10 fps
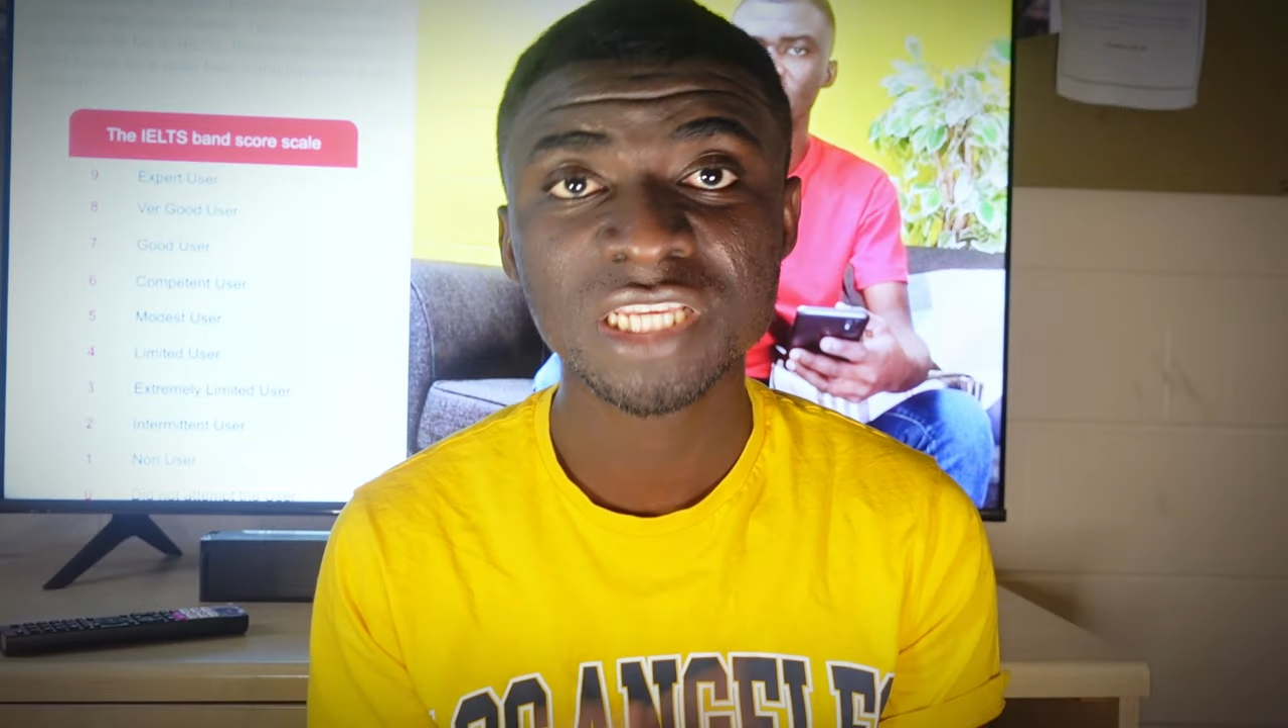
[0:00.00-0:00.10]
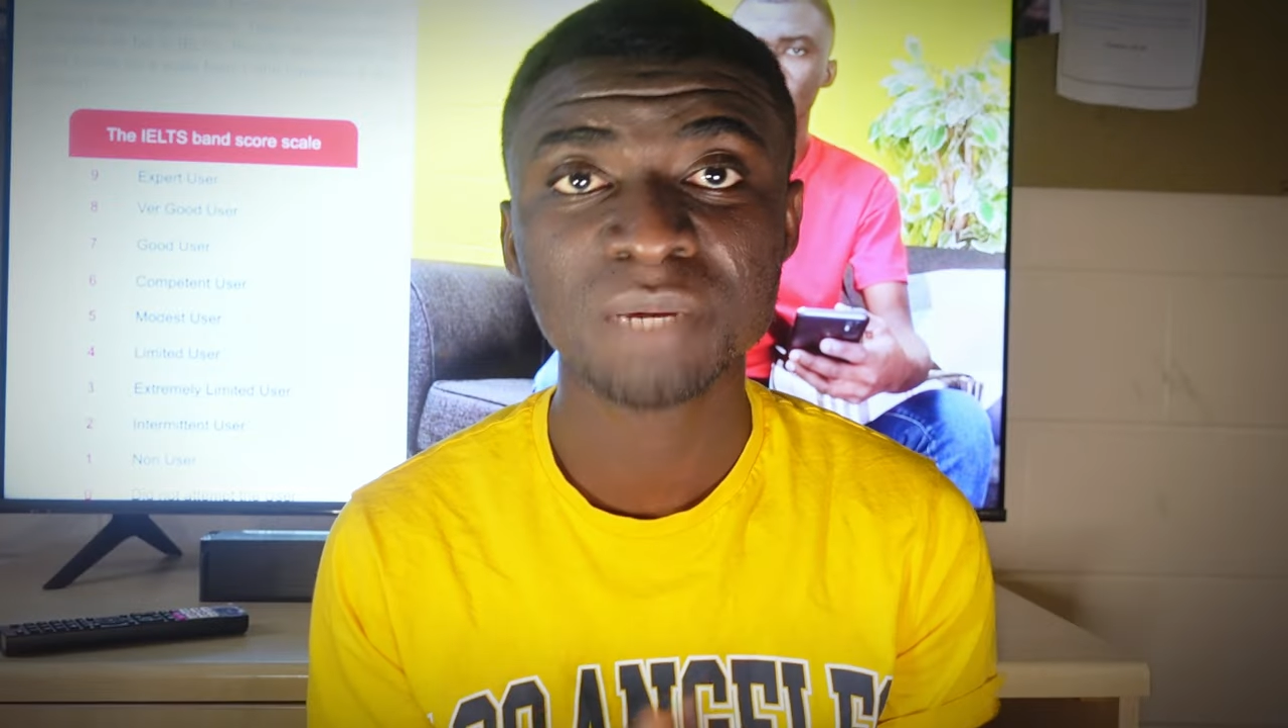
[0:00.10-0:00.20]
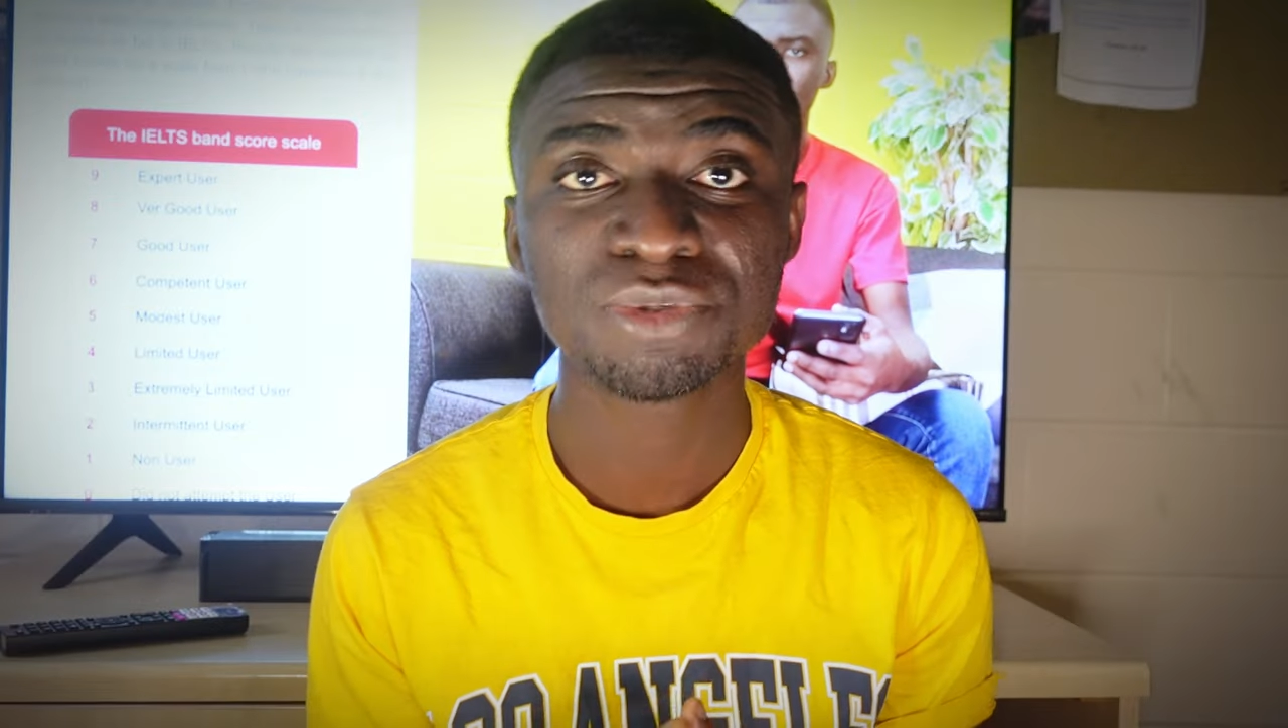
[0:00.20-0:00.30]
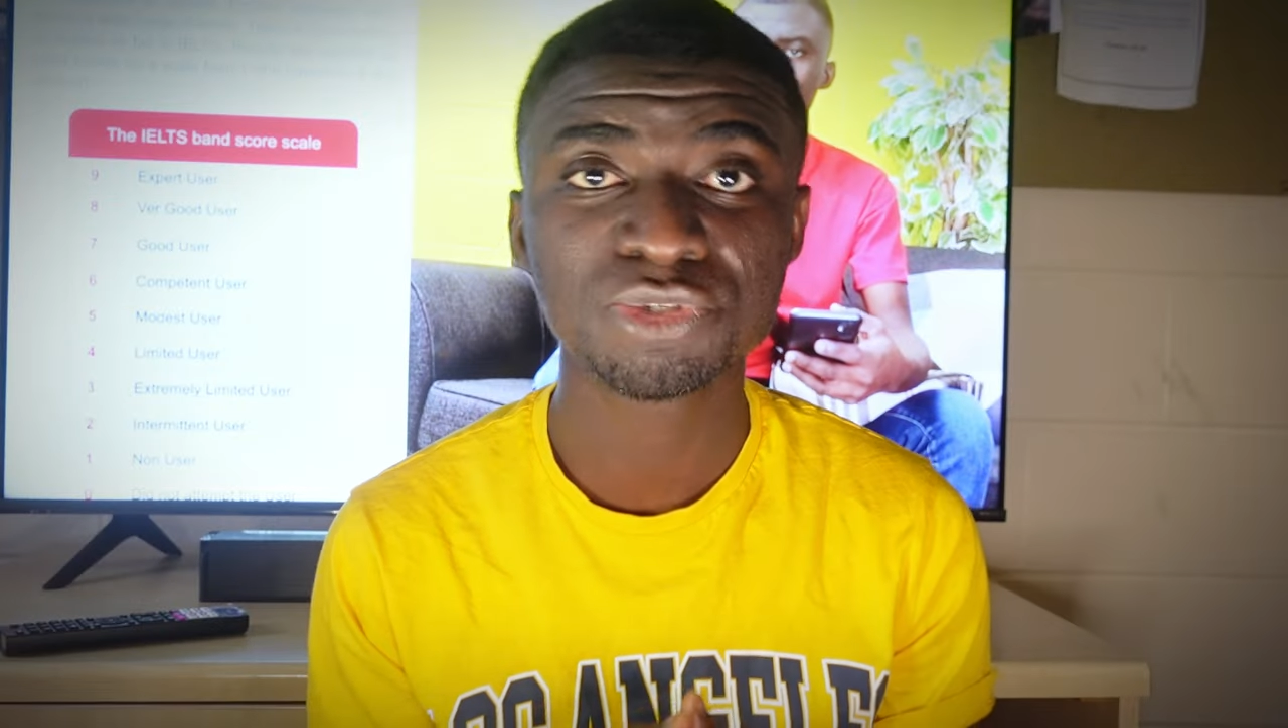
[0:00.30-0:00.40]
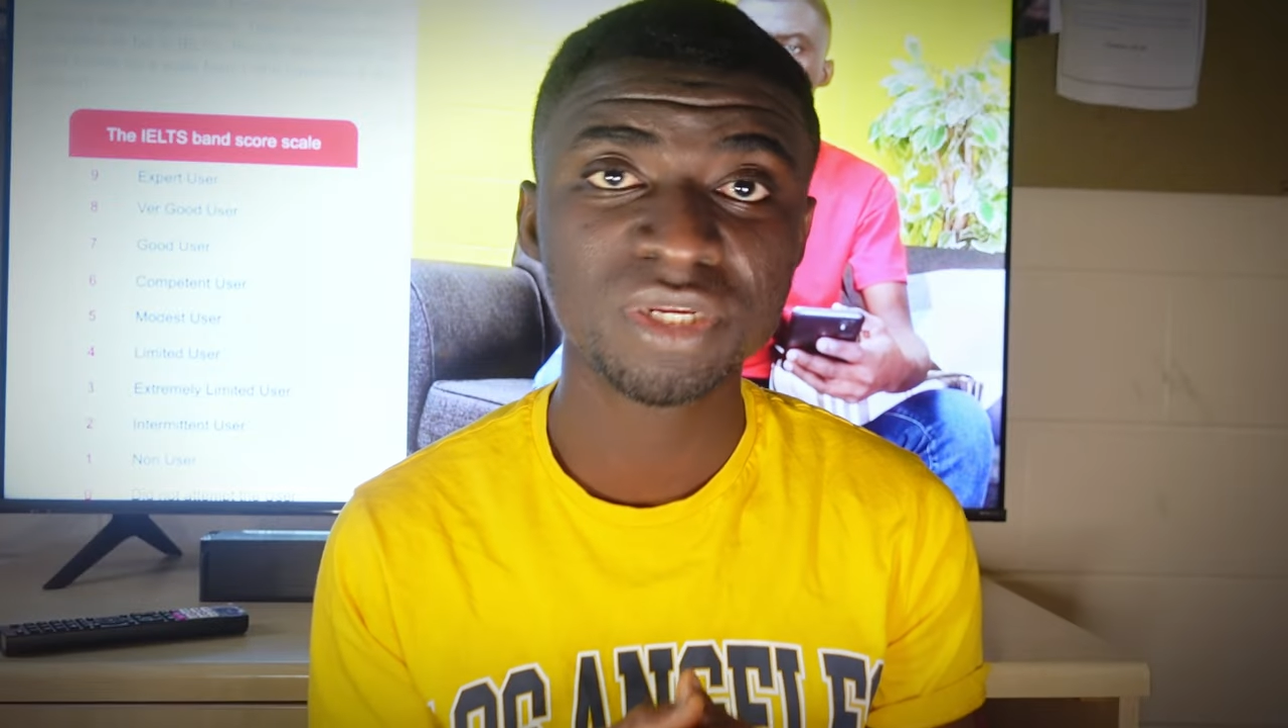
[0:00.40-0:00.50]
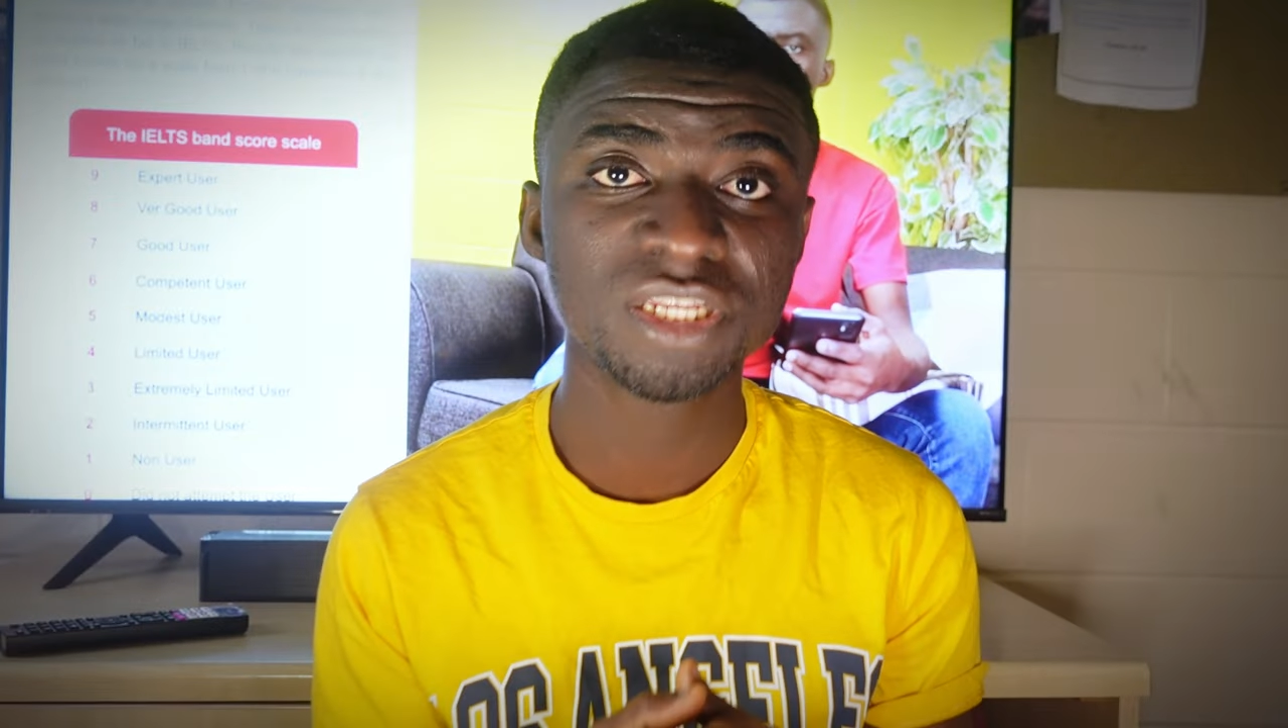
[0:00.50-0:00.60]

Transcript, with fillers: some screen